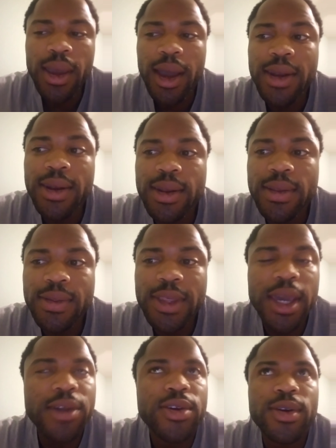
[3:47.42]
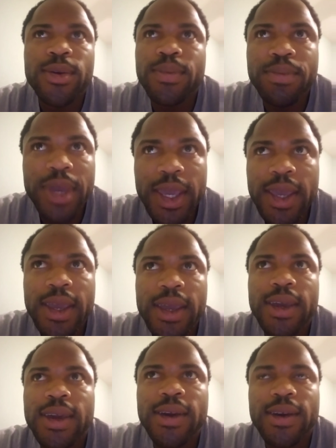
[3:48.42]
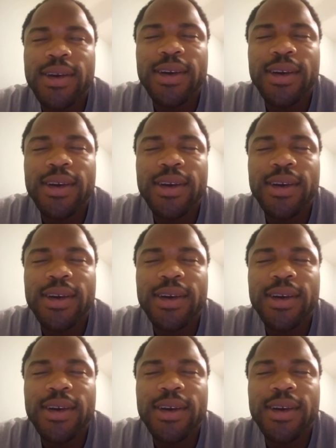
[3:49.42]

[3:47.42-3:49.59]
the other big